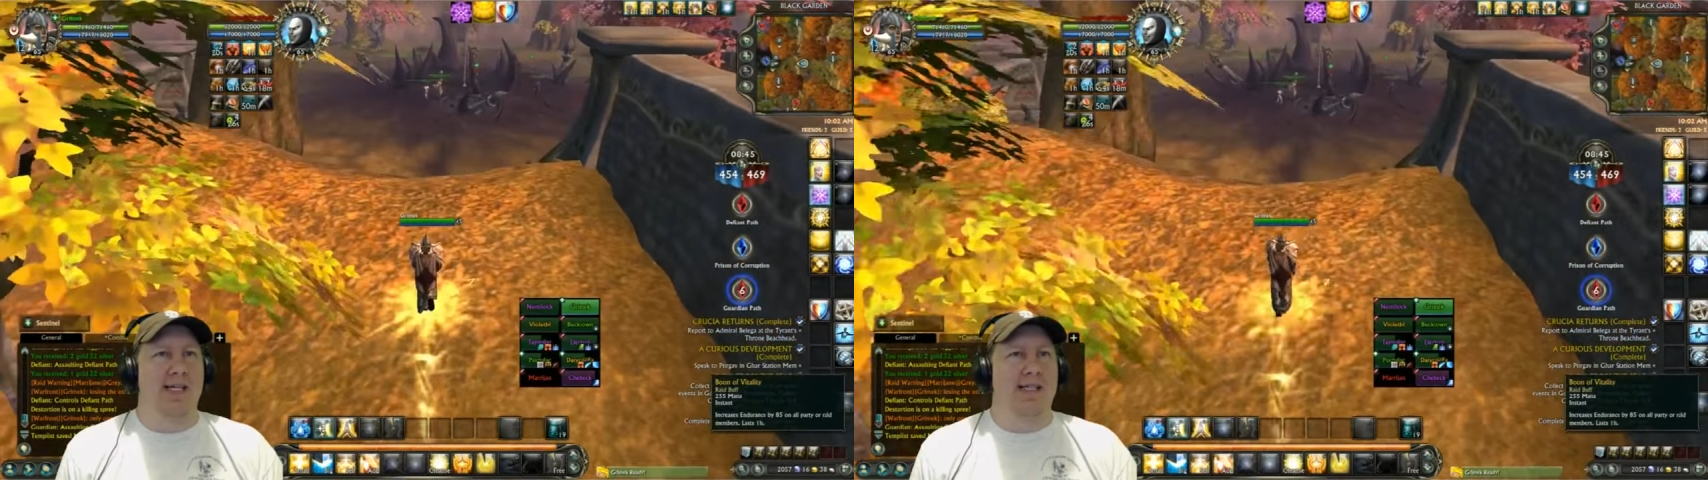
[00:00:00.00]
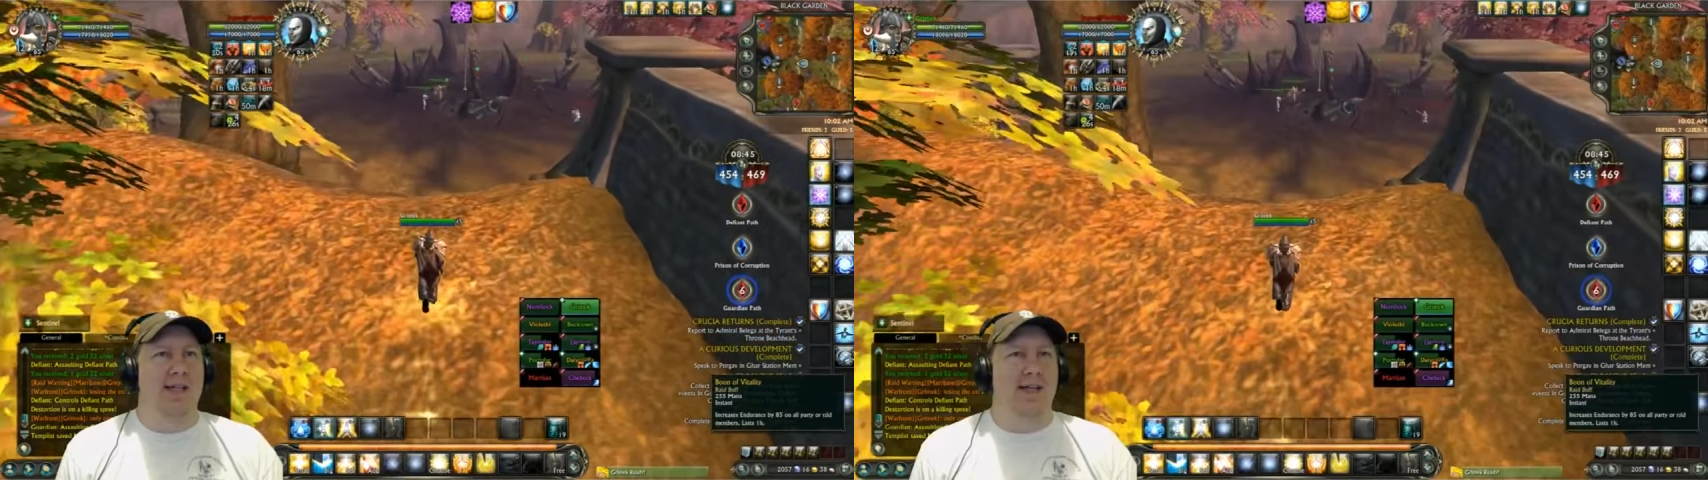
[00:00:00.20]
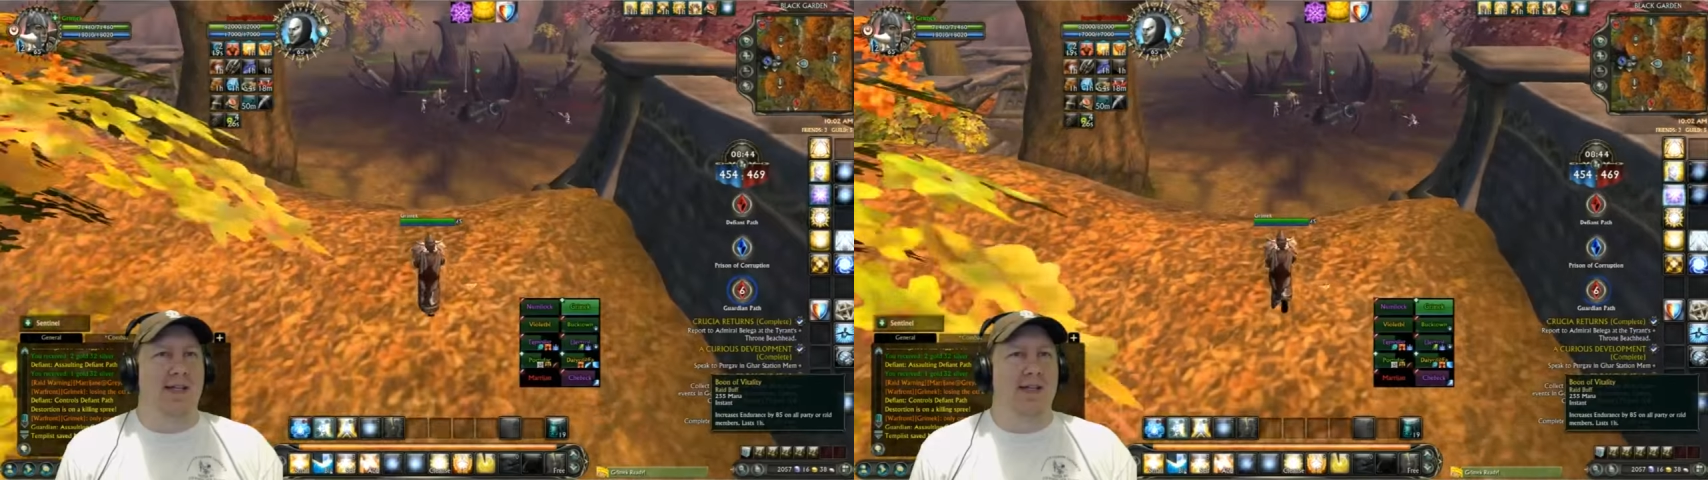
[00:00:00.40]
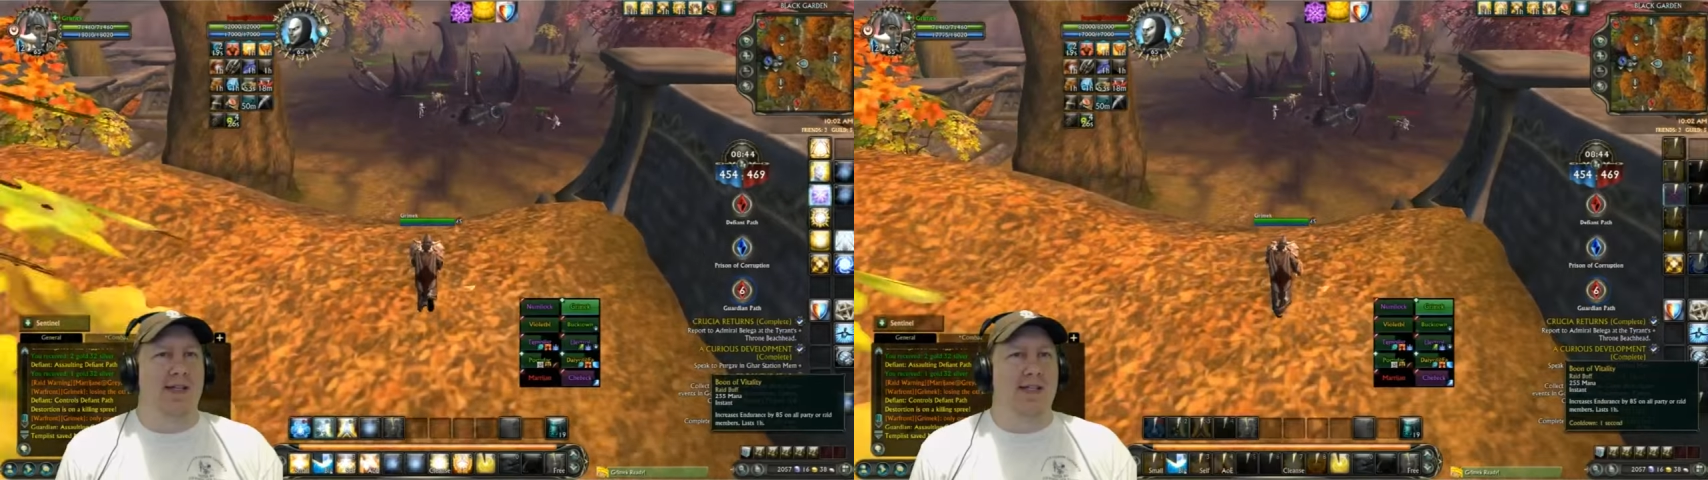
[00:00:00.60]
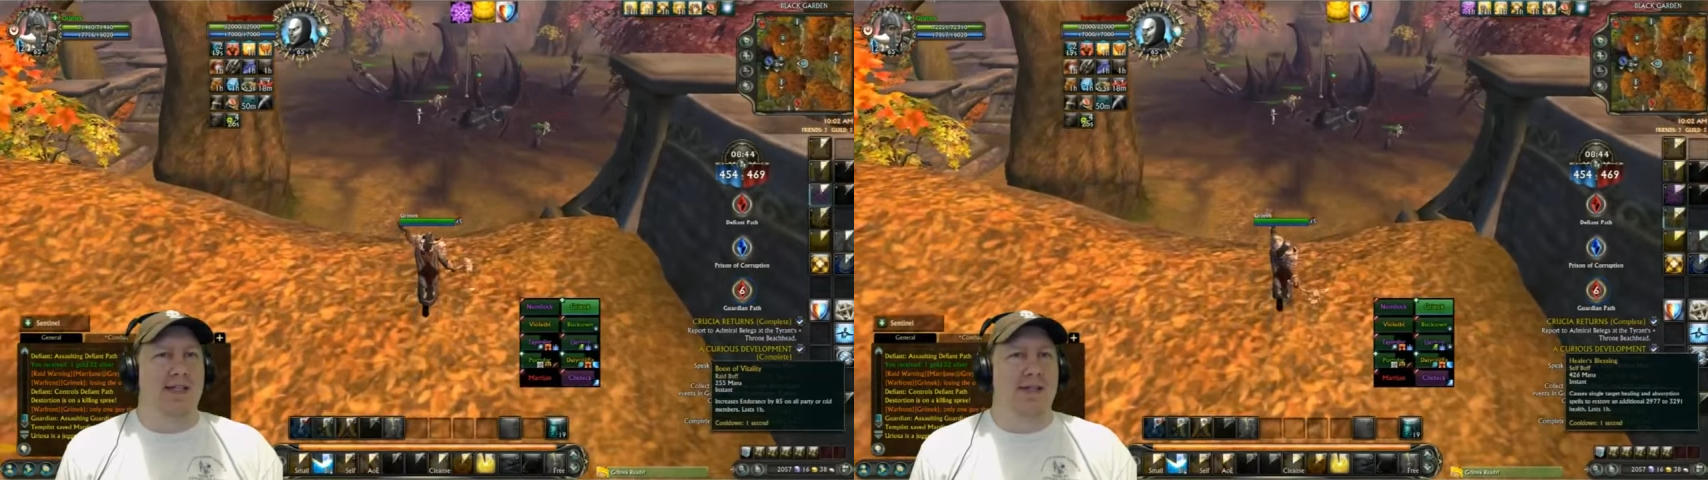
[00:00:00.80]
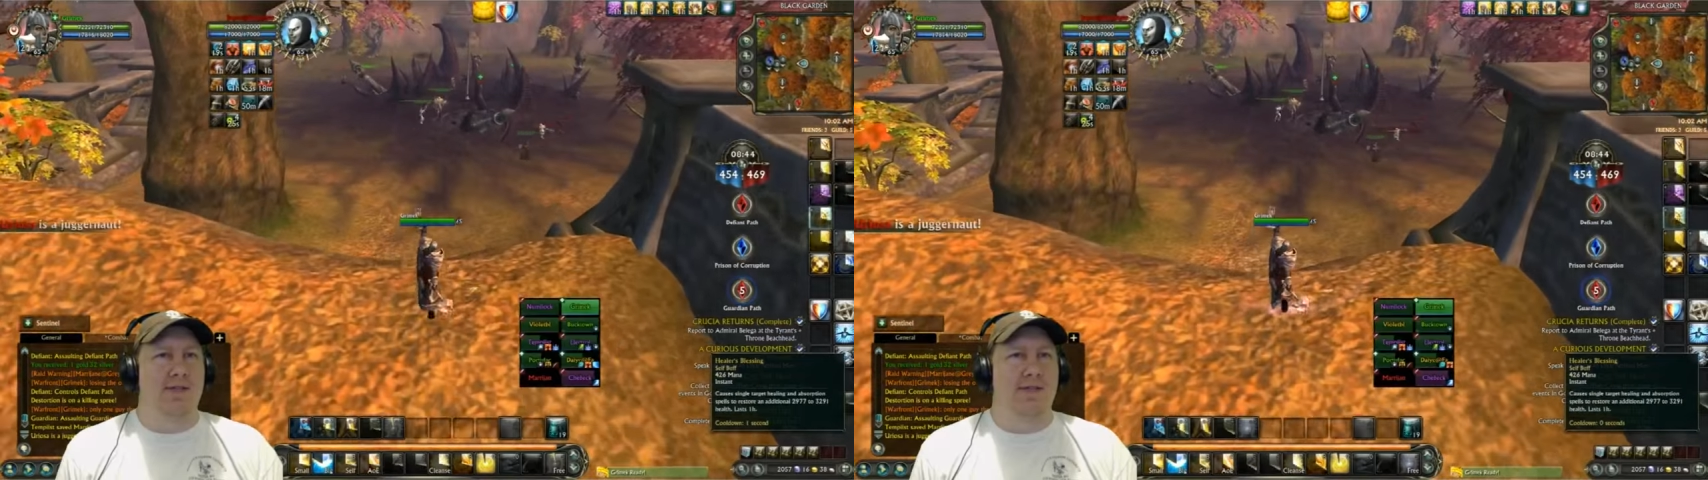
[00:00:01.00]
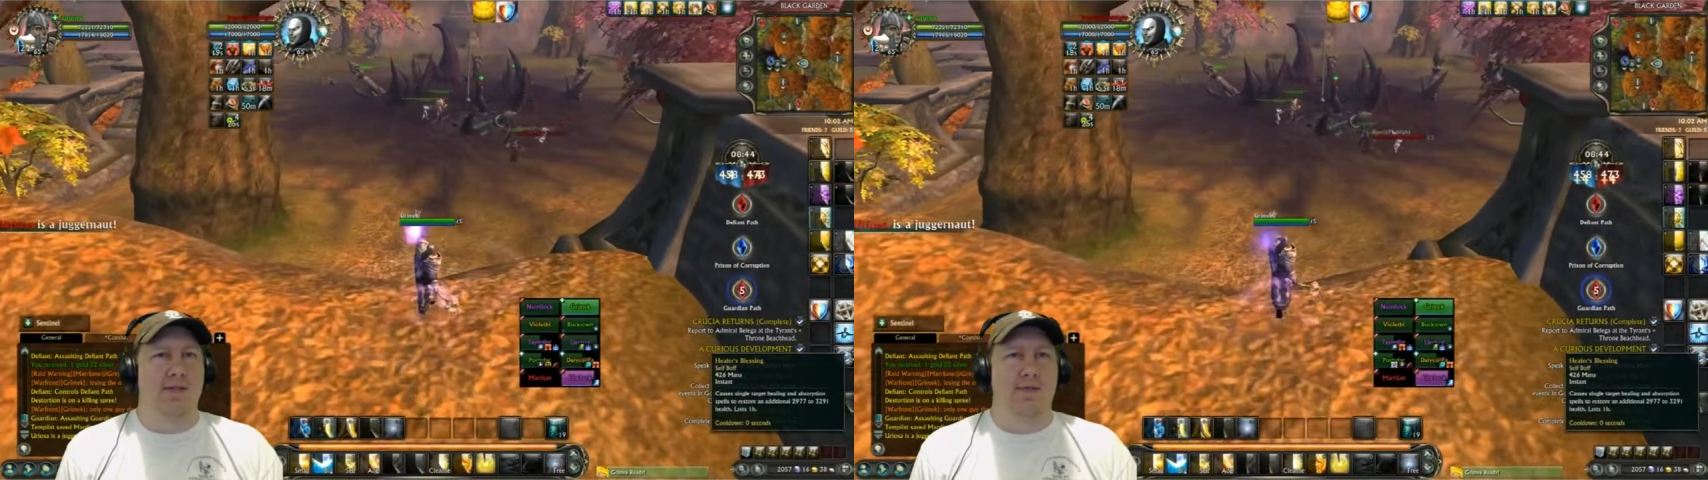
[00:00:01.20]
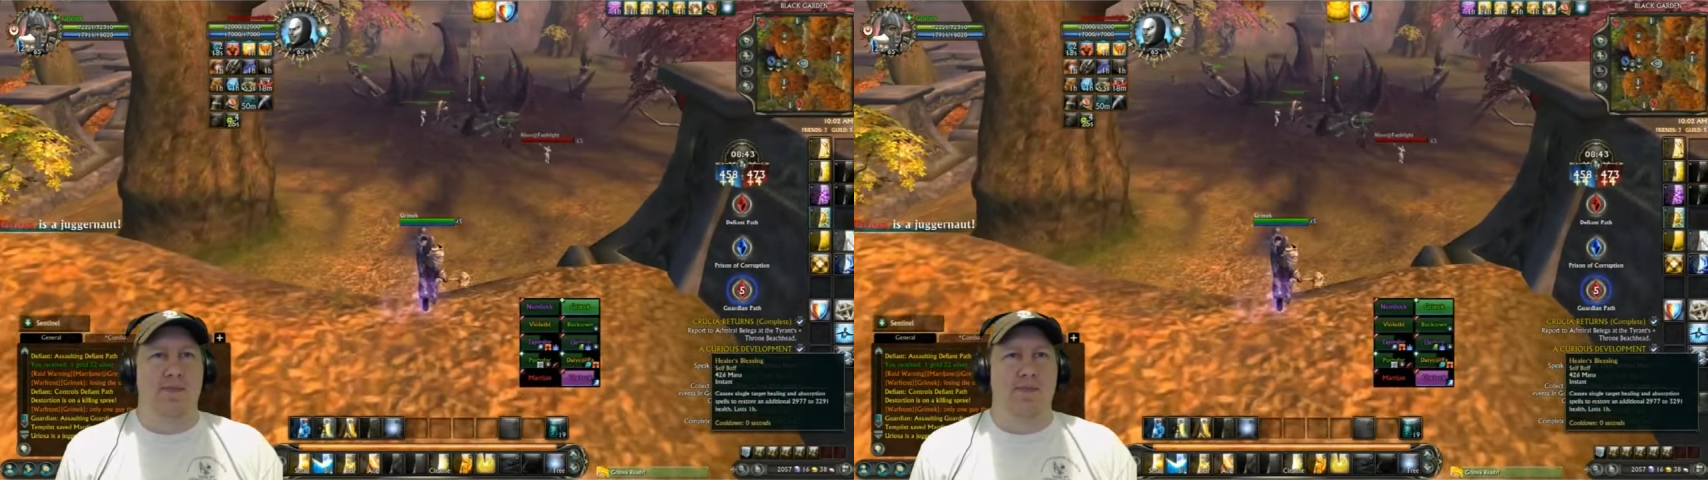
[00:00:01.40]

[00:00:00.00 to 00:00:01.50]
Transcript: at the end like this.